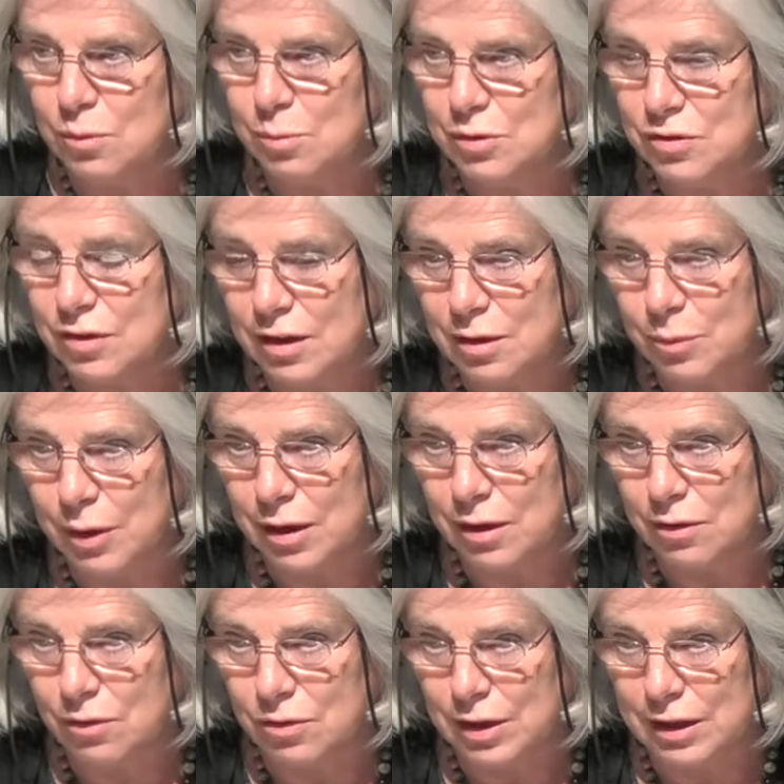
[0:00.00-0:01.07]
almost anywhere
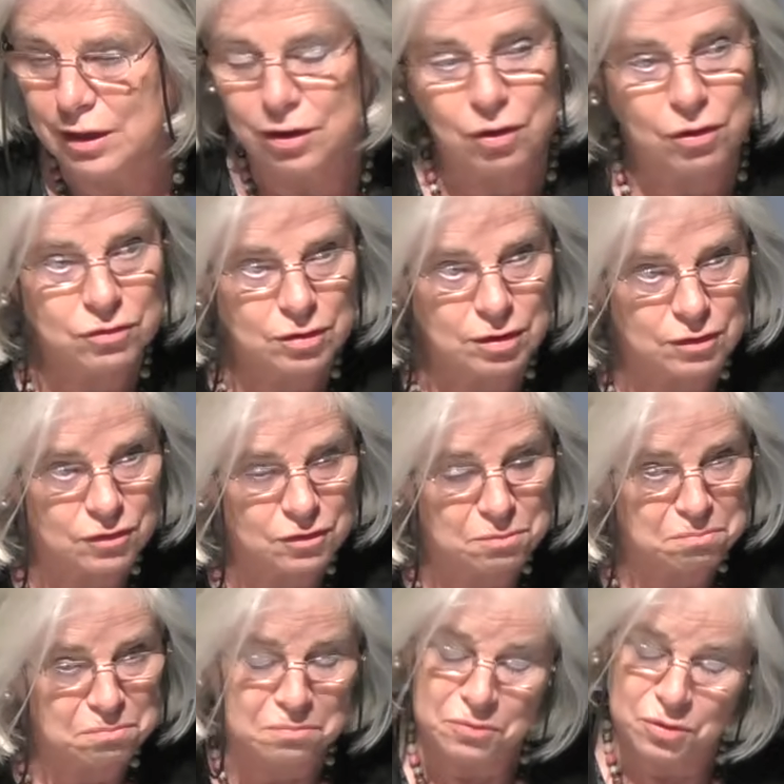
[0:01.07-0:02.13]
on any continent
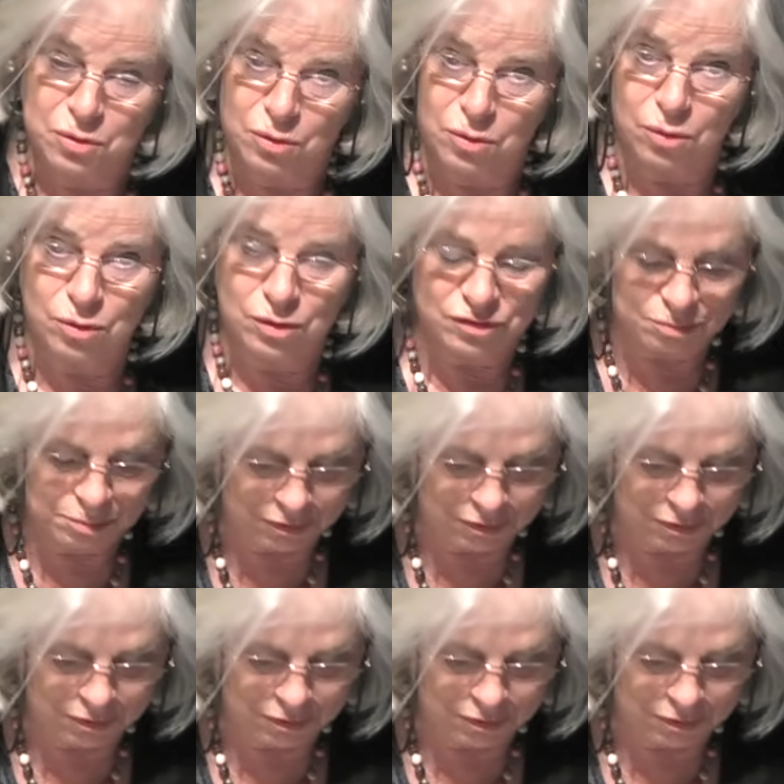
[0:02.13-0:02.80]
or on some